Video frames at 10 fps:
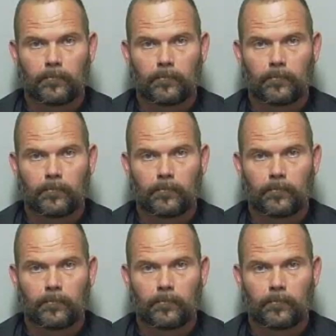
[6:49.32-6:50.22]

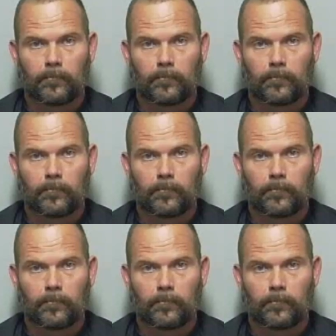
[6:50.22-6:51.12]

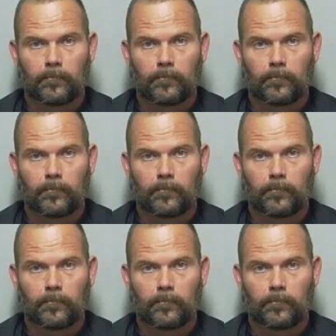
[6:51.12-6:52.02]

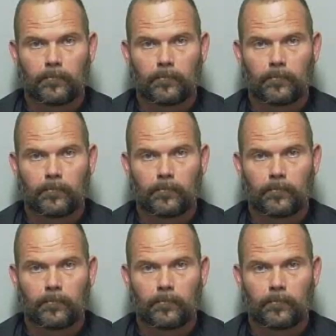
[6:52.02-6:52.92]

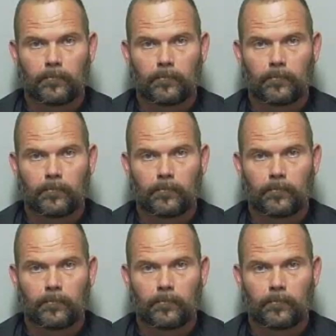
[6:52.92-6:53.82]

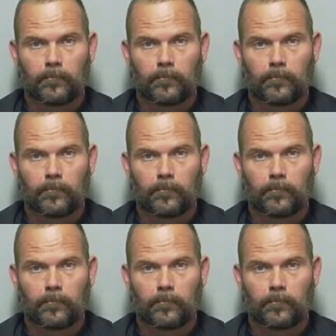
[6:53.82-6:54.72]

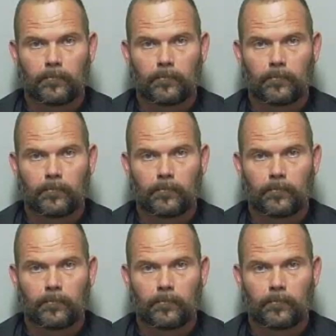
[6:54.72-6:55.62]

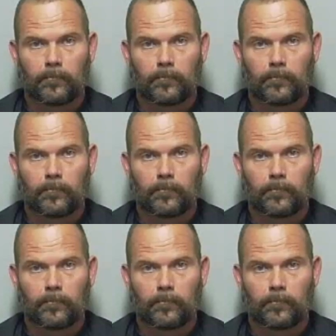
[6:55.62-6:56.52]

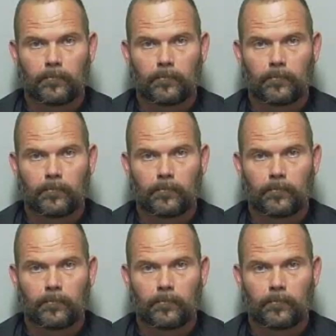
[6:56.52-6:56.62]
This is a still picture; no speech is visible.